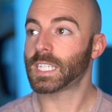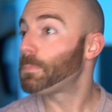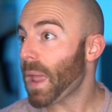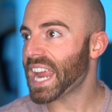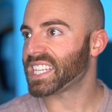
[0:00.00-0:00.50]

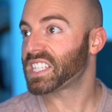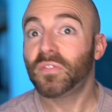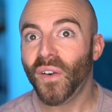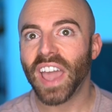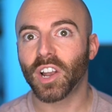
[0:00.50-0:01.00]
Space, the
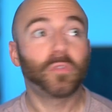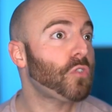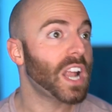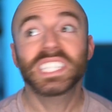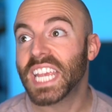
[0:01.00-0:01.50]
final
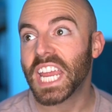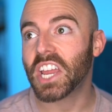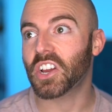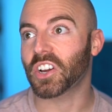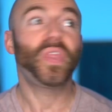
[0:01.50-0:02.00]

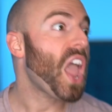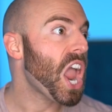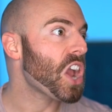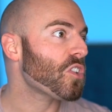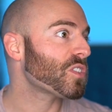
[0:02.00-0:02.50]
frontier!
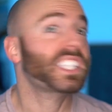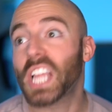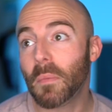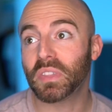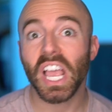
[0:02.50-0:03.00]
There's
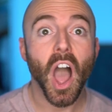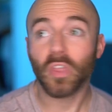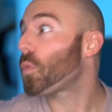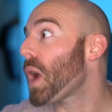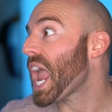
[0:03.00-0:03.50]
something
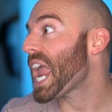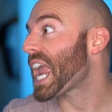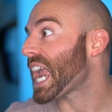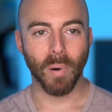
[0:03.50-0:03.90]
on the wing!